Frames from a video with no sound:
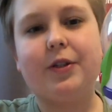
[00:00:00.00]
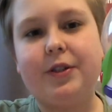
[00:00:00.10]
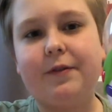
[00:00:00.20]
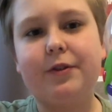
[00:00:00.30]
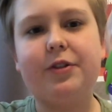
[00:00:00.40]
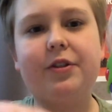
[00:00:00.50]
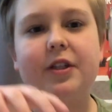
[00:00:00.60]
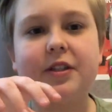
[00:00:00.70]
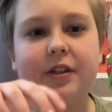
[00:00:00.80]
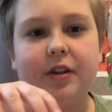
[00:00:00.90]
so if you
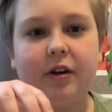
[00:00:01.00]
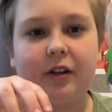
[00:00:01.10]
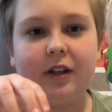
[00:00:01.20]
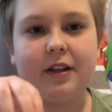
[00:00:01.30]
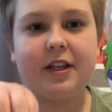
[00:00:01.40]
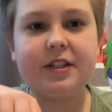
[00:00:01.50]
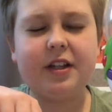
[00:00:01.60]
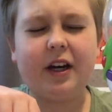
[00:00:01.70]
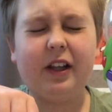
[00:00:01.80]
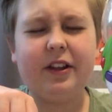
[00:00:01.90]
just talk this
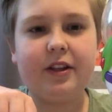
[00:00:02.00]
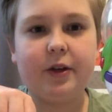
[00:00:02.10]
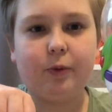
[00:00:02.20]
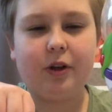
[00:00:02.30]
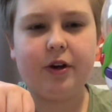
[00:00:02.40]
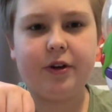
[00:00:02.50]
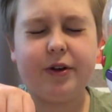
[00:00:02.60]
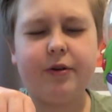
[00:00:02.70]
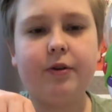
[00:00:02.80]
silent, he will hear you.